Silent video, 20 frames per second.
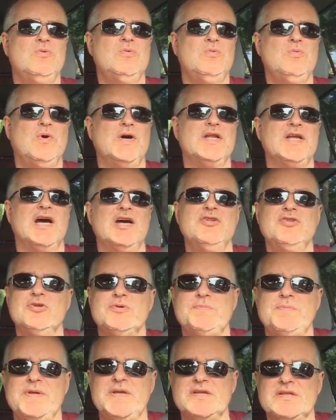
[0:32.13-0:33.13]
what
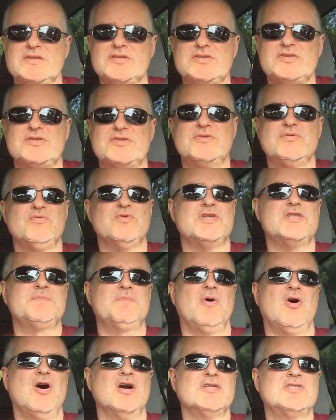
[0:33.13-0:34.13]
underpins the
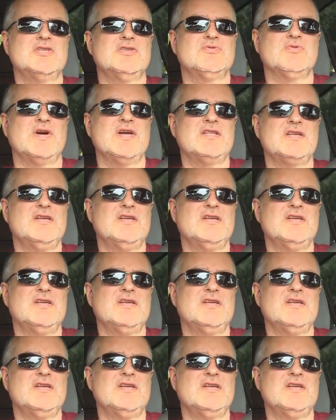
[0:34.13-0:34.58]
responses, right?